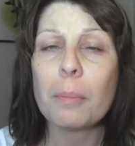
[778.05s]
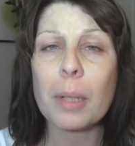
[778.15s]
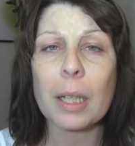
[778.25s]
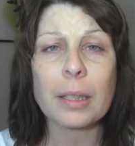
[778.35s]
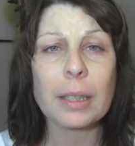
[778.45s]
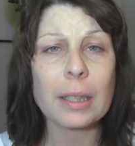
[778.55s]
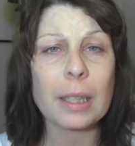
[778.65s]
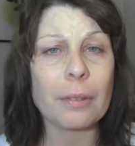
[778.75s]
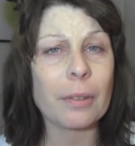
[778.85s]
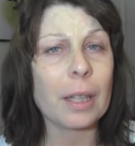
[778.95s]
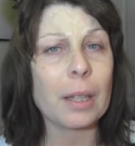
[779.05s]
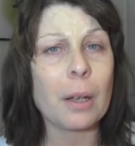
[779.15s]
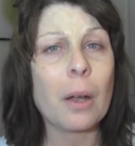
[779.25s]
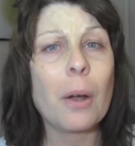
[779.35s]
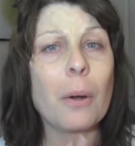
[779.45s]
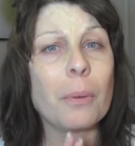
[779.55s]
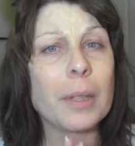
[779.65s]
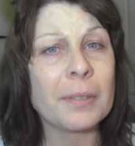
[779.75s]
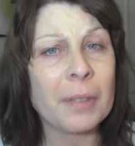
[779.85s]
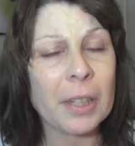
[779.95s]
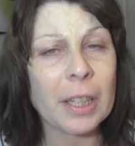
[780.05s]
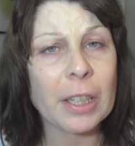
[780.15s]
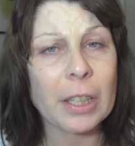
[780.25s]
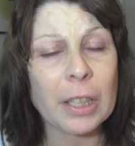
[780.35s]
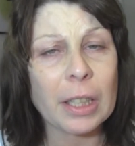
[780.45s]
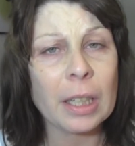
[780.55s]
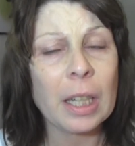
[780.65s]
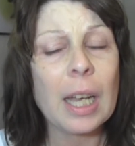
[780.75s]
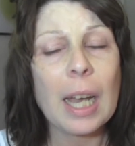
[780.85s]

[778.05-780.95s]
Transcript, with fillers: because it definitely was very good.